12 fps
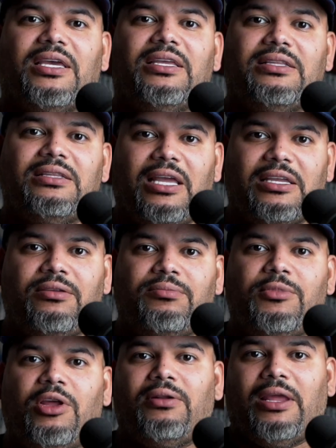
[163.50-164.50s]
and let them
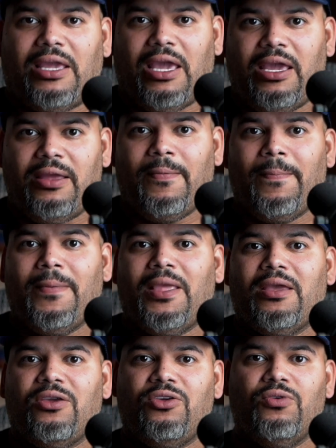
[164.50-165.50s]
know, like, hey,
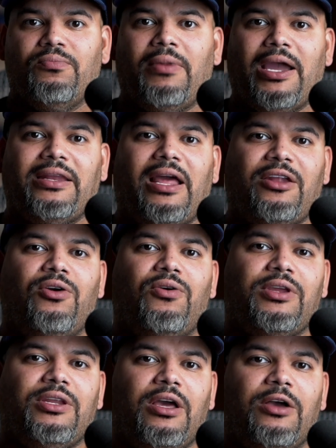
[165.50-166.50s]
you might not know
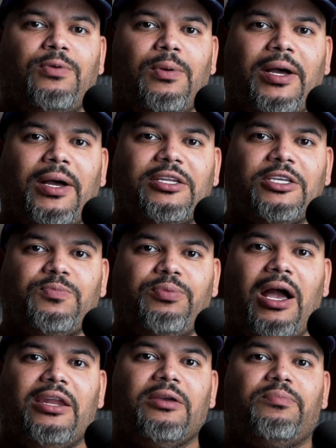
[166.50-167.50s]
enough about this
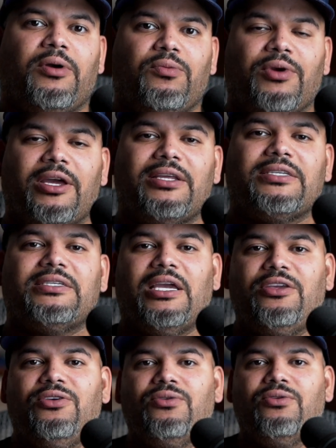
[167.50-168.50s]
product, but we're gonna
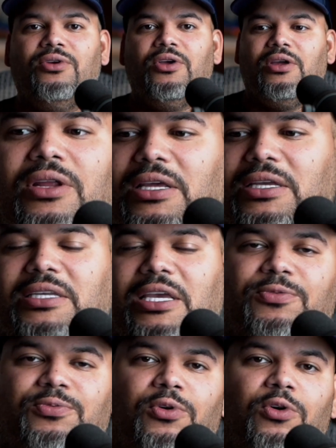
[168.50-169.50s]
send you, let's say,
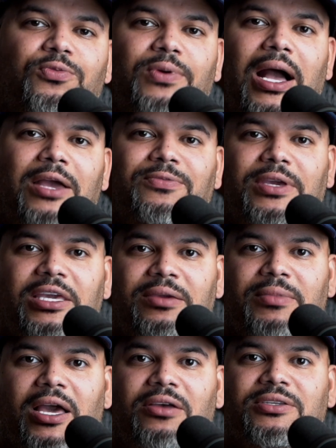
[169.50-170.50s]
4 or 5
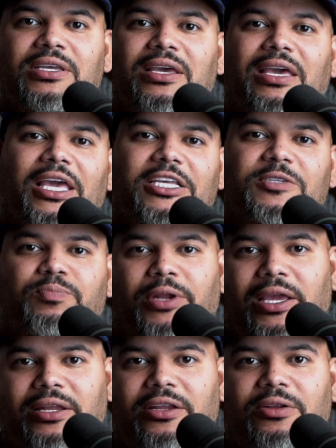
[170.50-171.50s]
emails
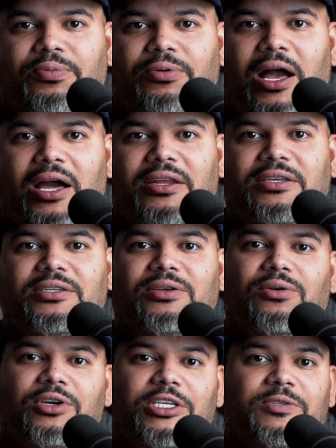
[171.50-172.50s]
explaining the products
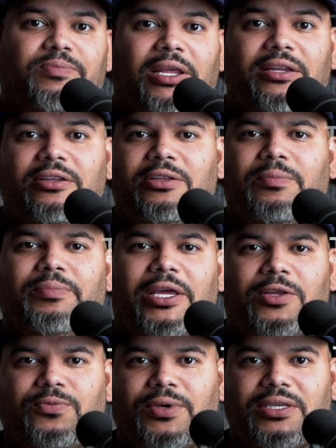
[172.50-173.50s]
or explaining the
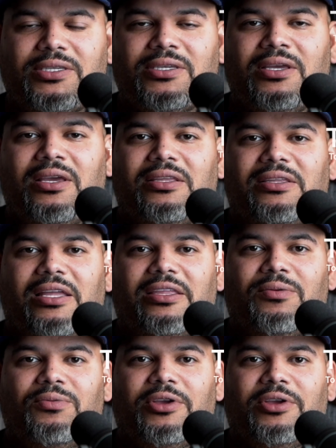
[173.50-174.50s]
benefits that they
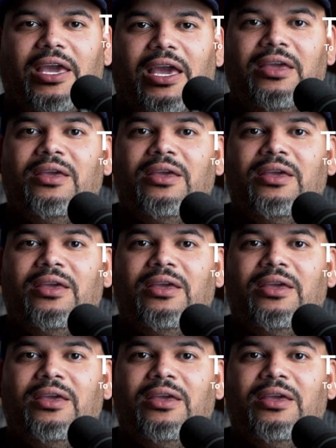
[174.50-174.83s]
will get